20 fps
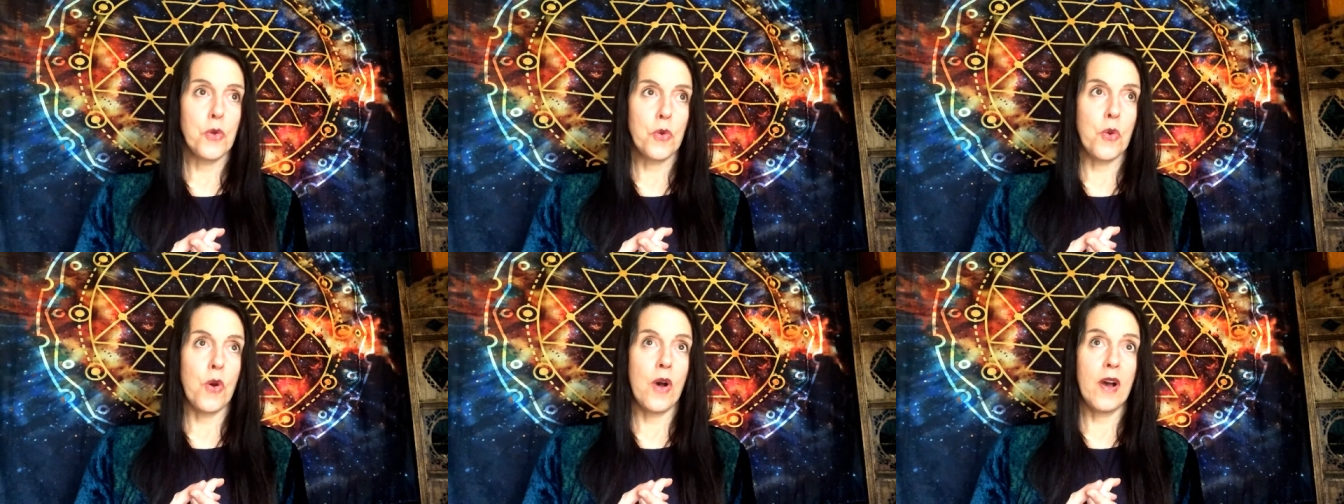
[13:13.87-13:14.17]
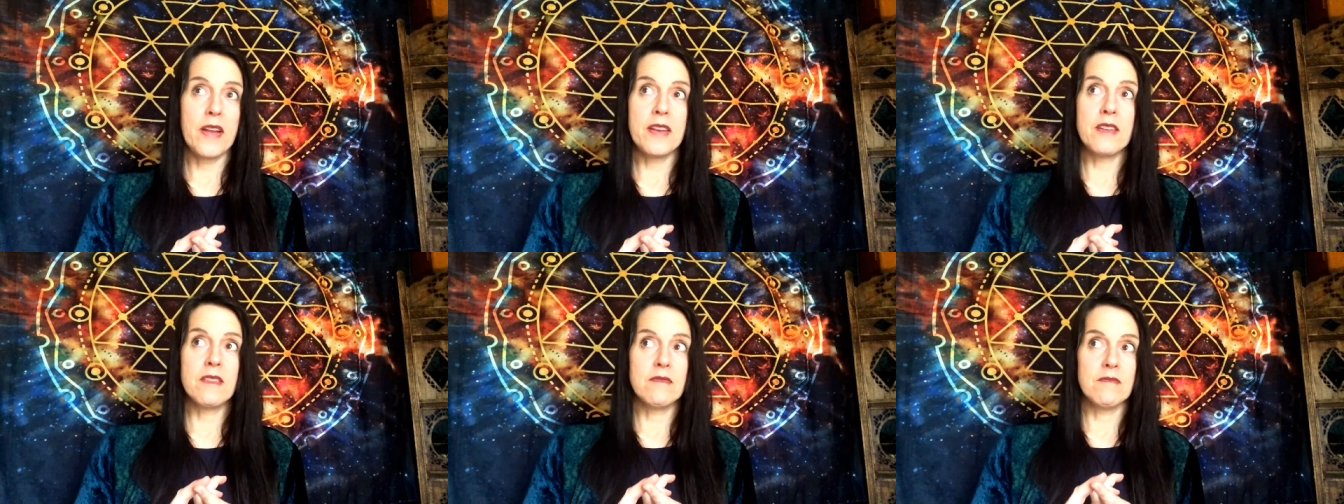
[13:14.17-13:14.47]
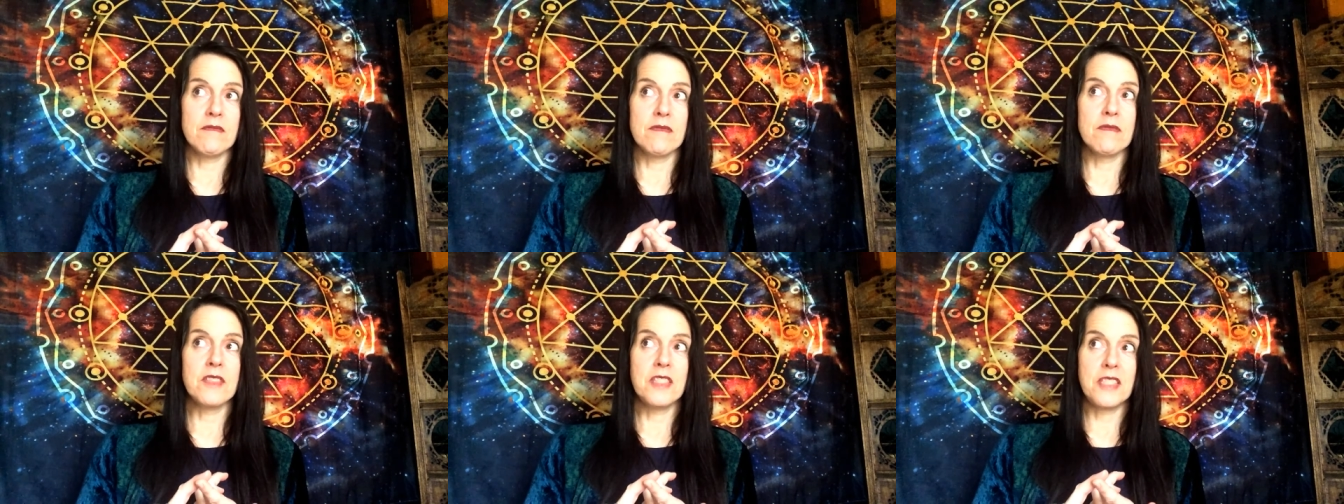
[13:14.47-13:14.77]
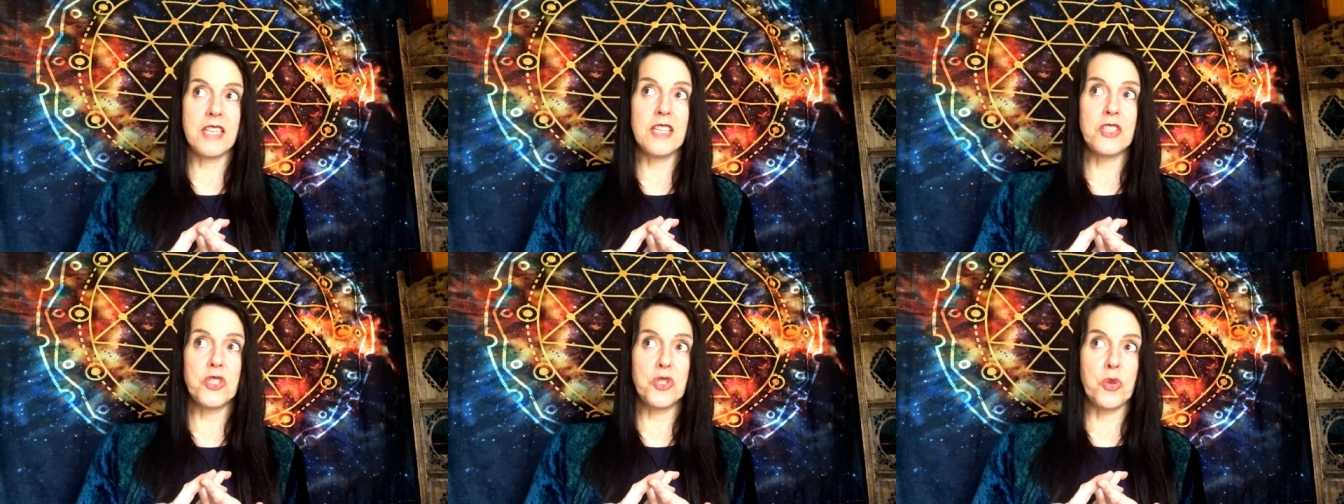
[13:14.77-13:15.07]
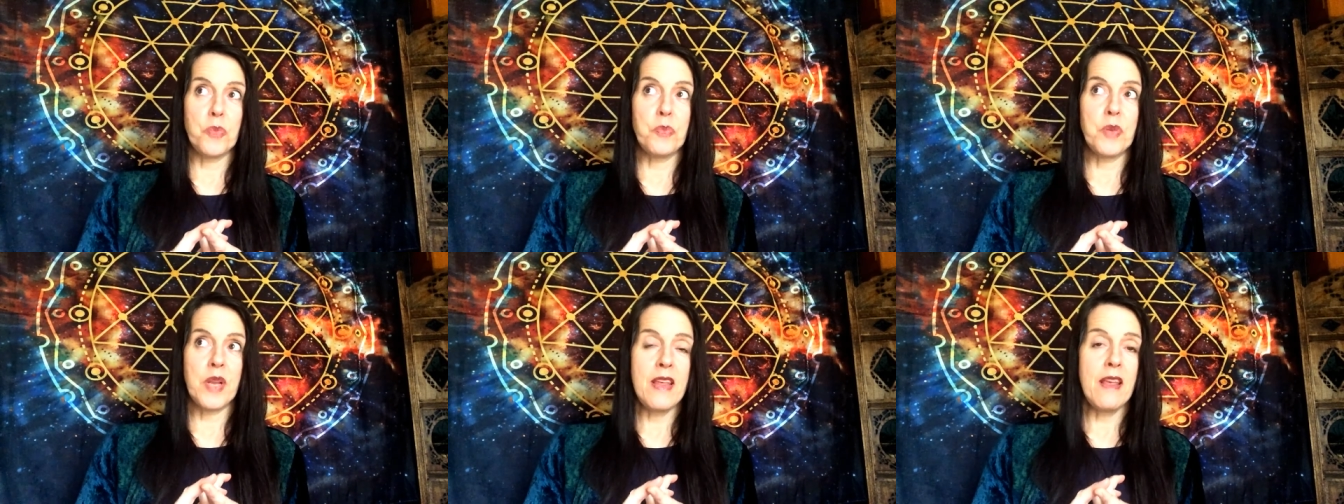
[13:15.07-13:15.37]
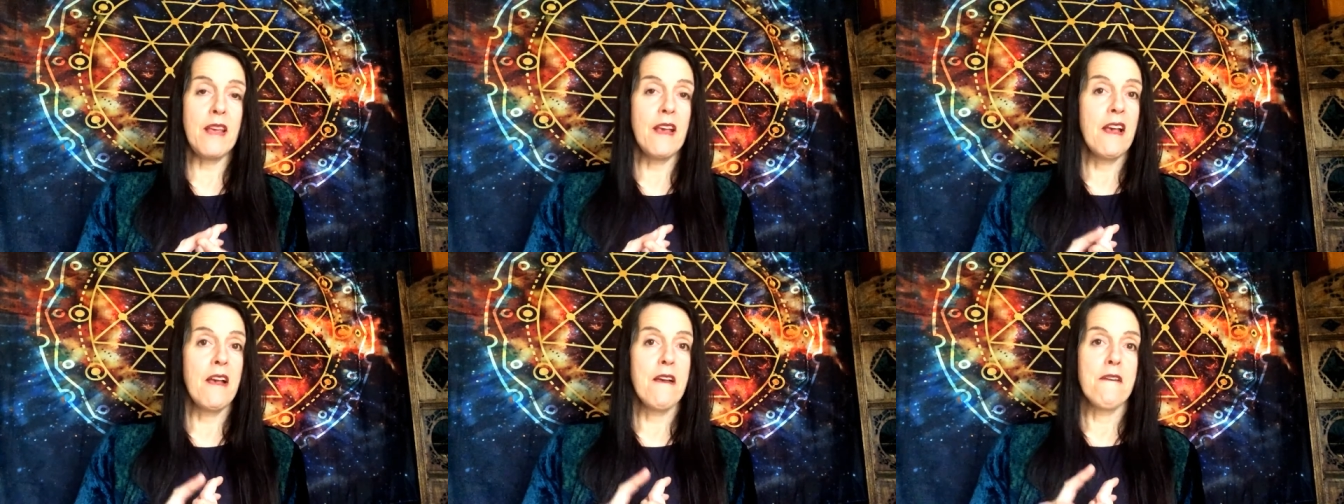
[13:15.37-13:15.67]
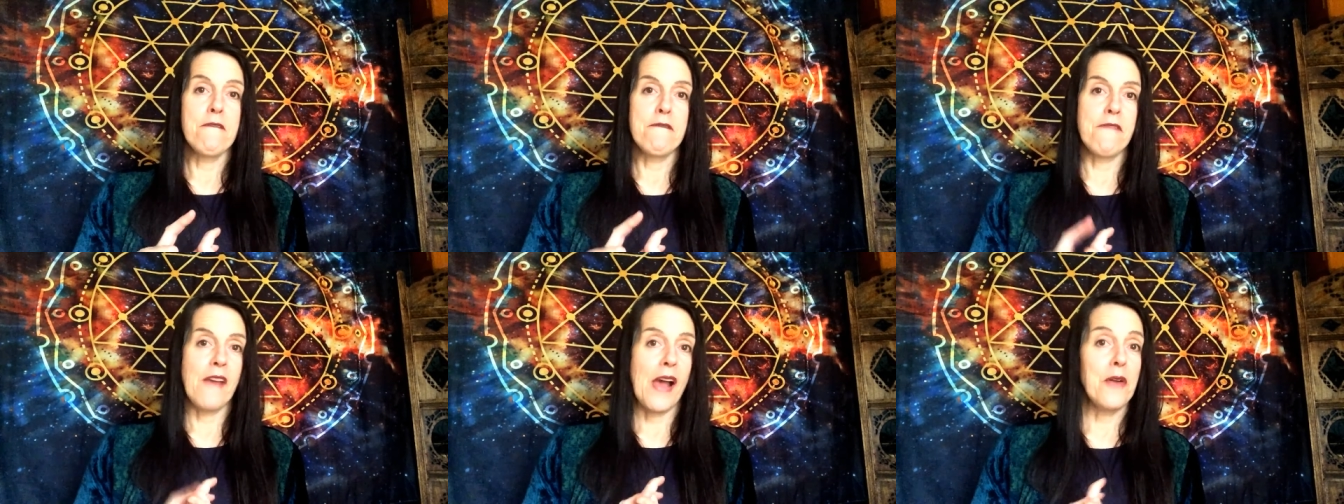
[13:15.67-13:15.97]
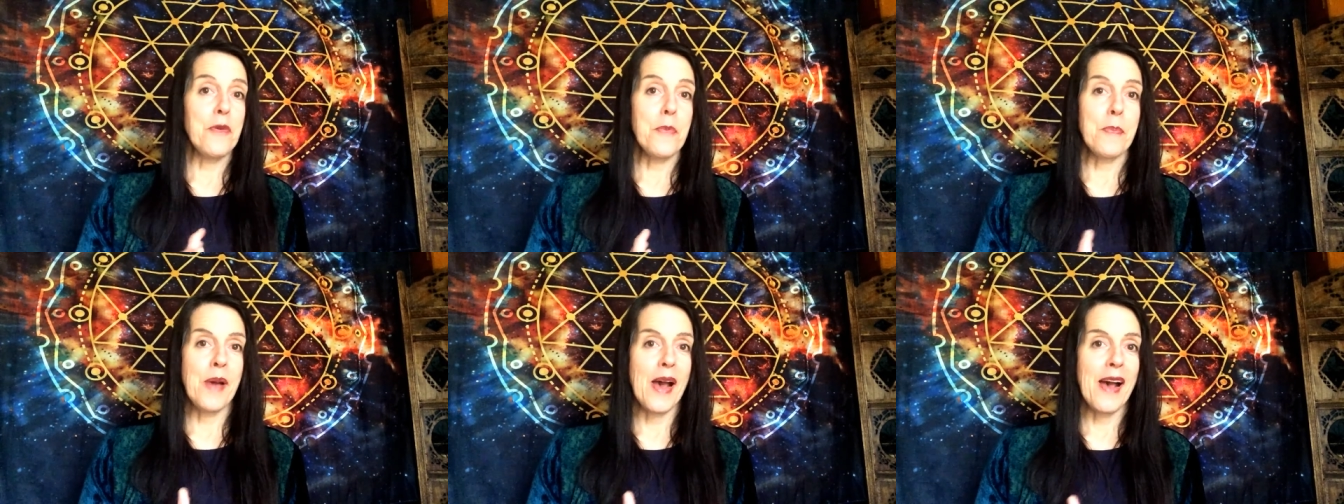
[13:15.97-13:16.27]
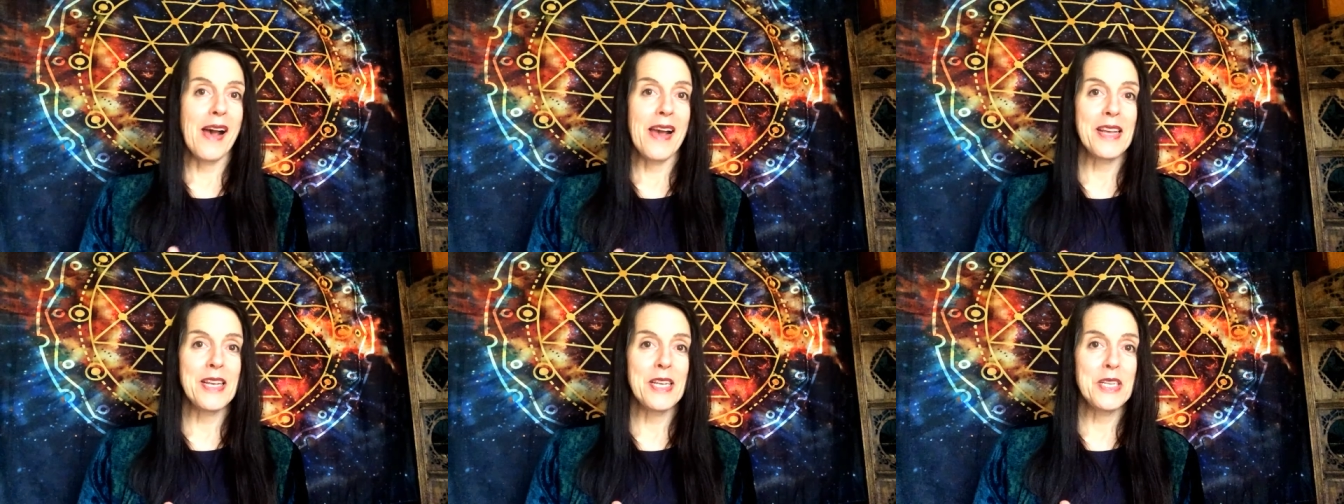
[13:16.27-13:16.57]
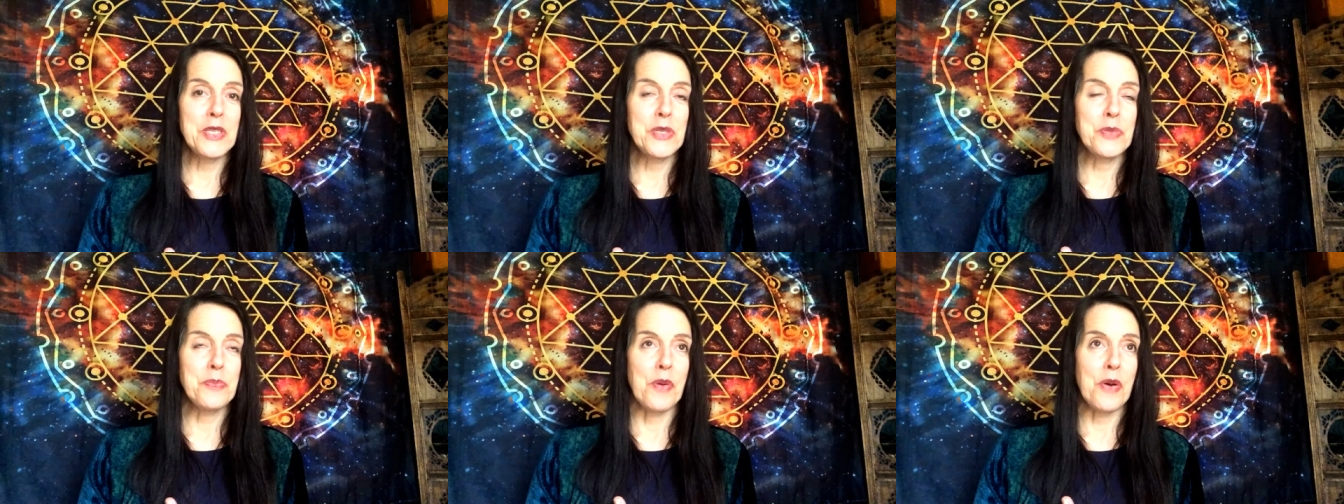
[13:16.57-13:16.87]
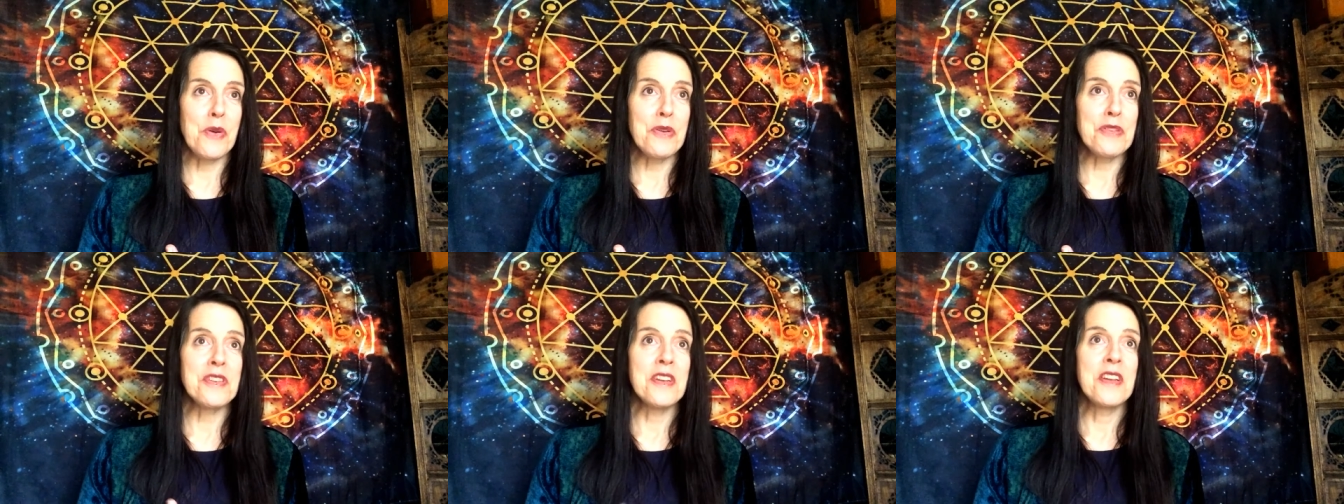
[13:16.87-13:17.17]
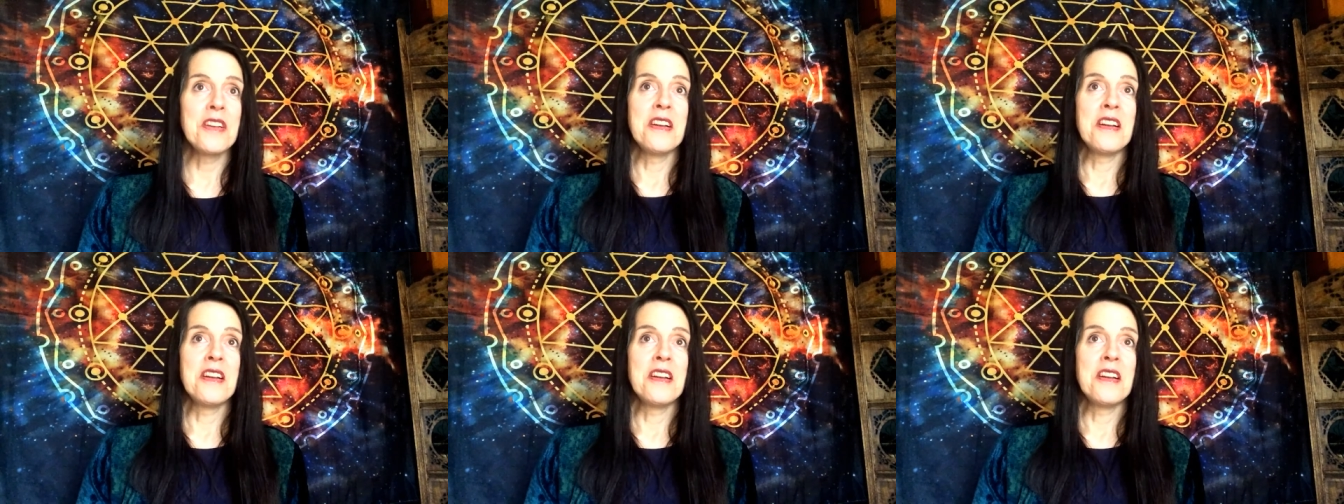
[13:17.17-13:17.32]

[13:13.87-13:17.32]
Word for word: quite sensibly, found a parking spot,